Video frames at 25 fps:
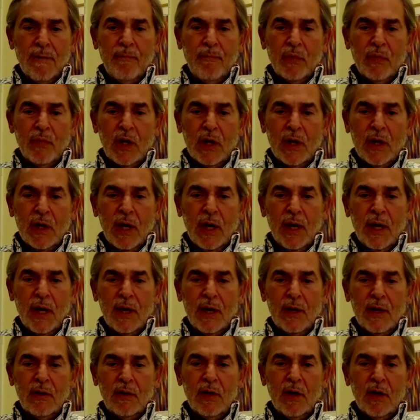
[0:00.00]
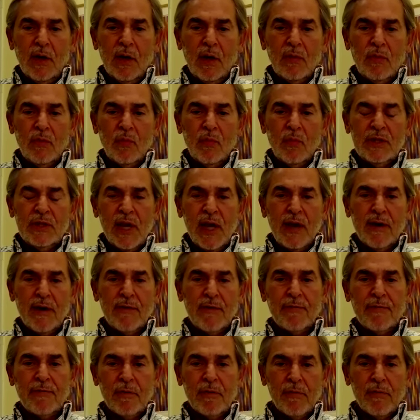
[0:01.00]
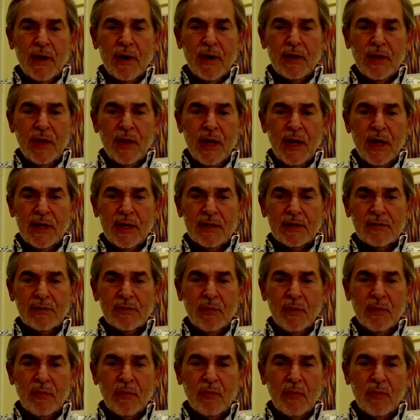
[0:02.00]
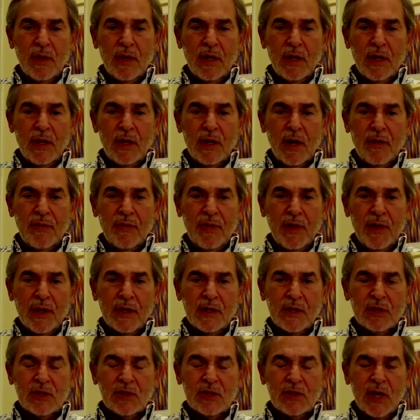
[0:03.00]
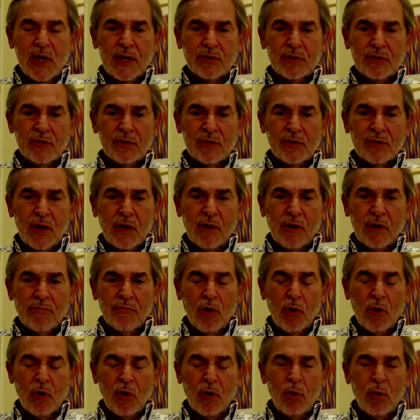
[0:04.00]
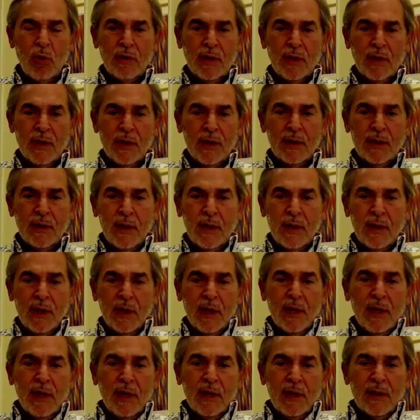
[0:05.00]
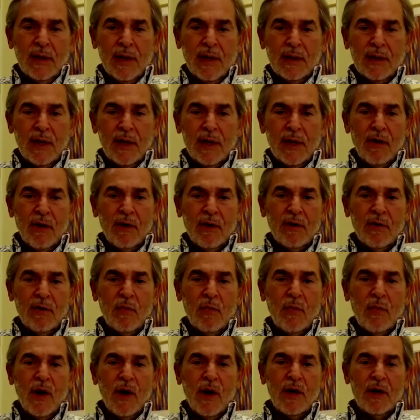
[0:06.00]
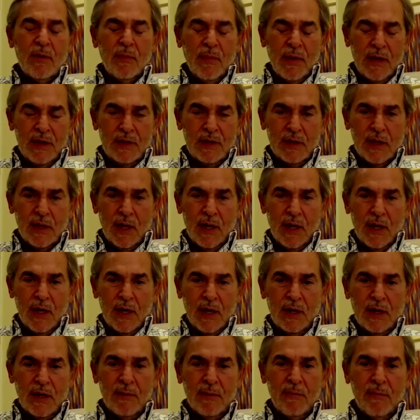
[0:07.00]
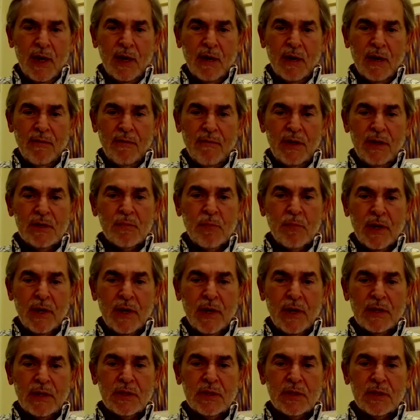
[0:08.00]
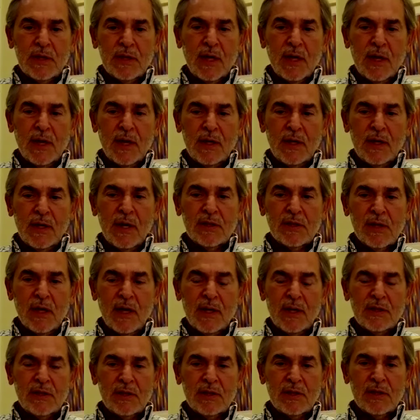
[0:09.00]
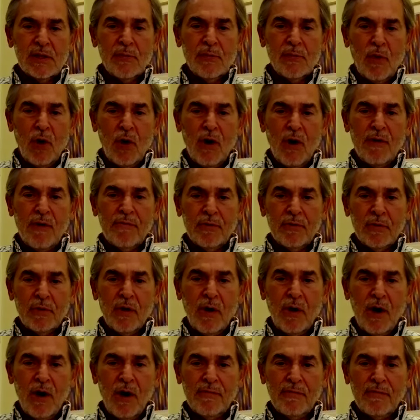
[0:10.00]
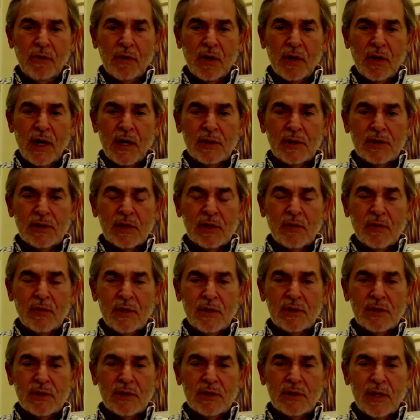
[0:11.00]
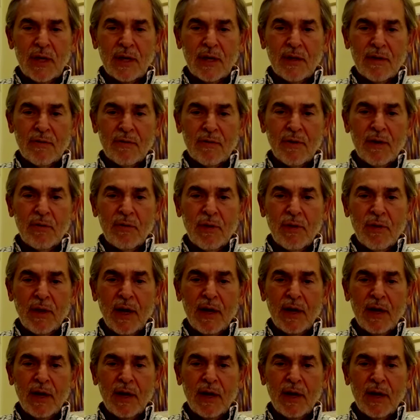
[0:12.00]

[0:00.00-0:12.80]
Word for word: again, you know, we stand for the right things, but we, I think, exaggerate our role and get carried away, you might say, in many of these places. And it has led to some awful, awful consequences. I can agree with that.